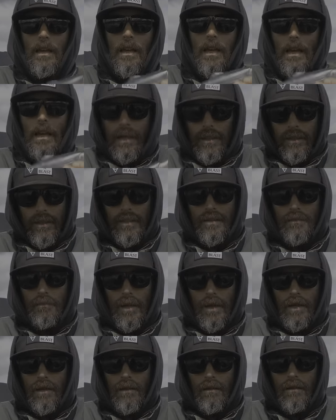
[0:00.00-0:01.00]
and this
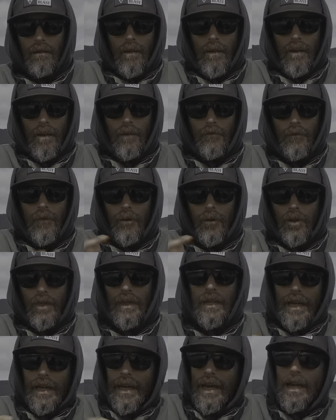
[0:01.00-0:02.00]
bait. If you're
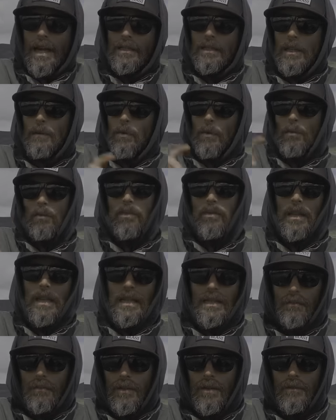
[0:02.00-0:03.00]
looking at it as a
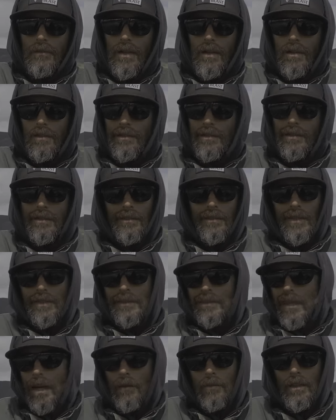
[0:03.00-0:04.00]
replacement of those,
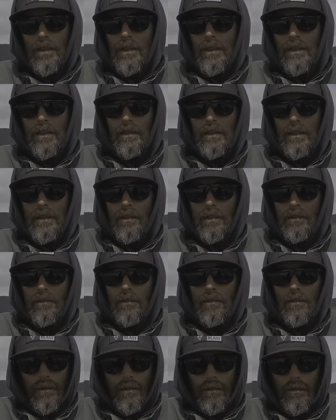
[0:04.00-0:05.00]
that's not really the
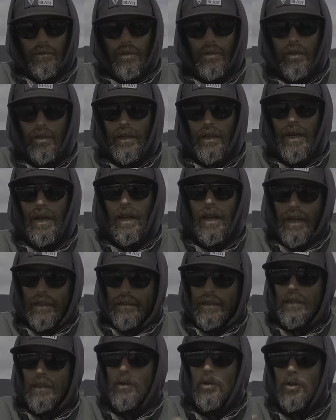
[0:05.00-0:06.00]
deal. You should look at it
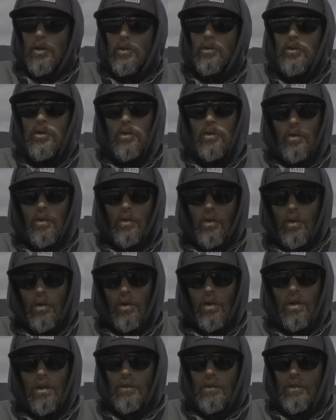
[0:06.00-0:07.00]
as a new
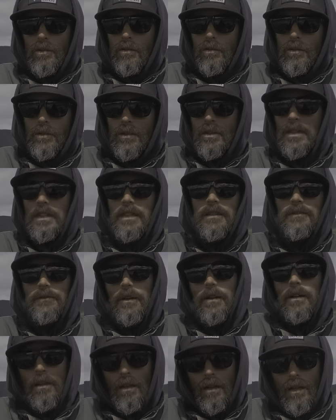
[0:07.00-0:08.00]
tool to
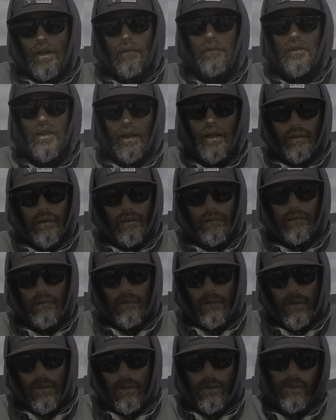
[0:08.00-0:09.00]
achieve an objective.
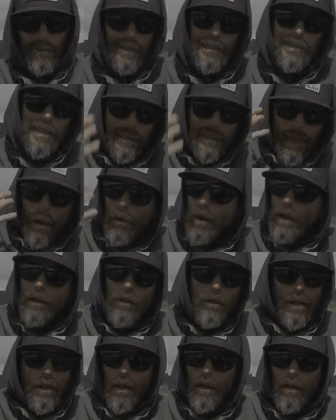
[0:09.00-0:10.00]
At least that's how I
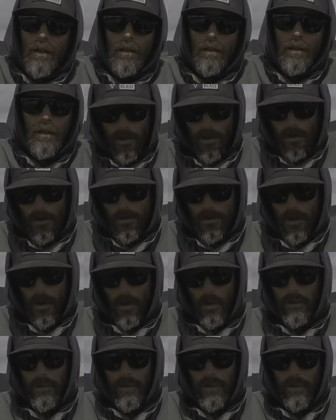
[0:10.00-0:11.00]
look at it.
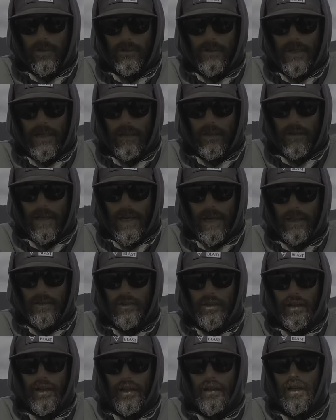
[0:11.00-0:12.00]
So the little tail
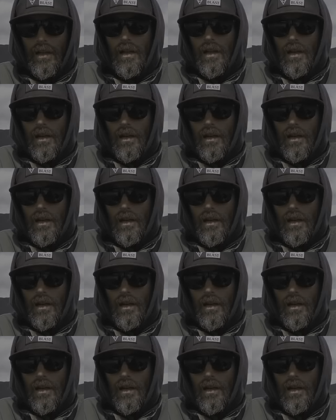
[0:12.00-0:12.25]
action,